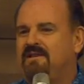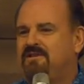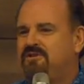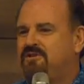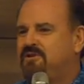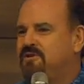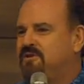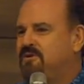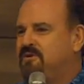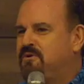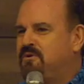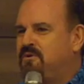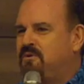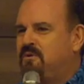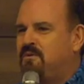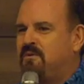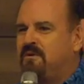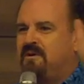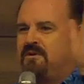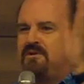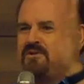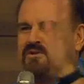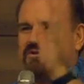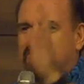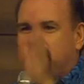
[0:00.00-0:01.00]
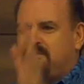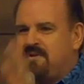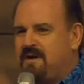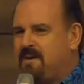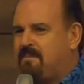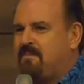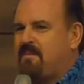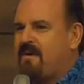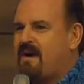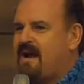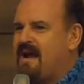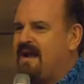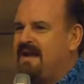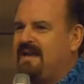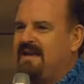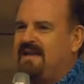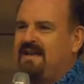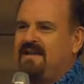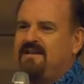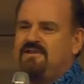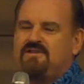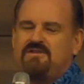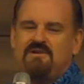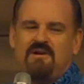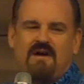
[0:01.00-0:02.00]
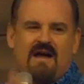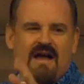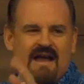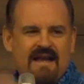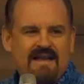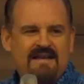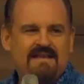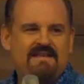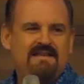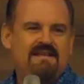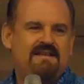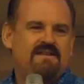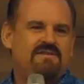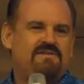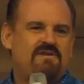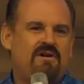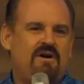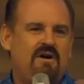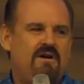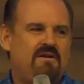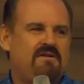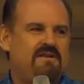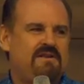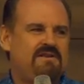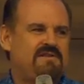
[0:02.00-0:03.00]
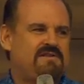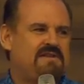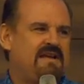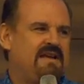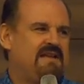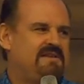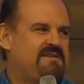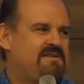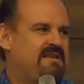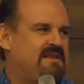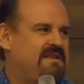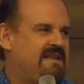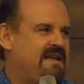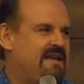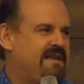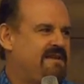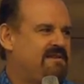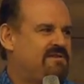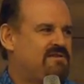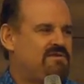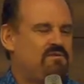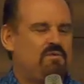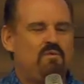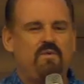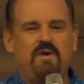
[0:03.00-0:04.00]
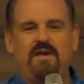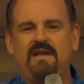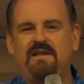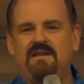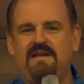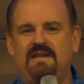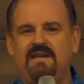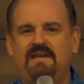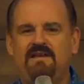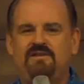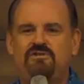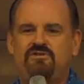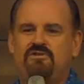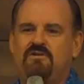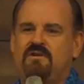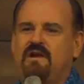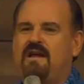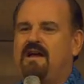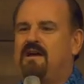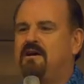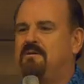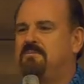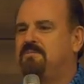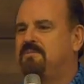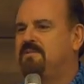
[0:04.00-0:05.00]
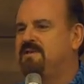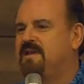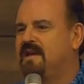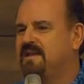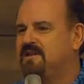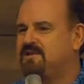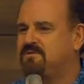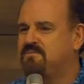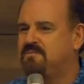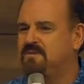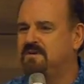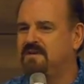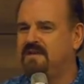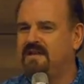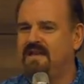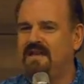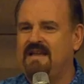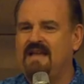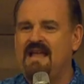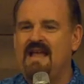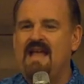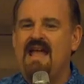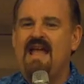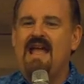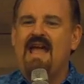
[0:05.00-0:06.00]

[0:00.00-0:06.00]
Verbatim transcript: to script writing, to ideas, all these kinds of things, we need your help desperately.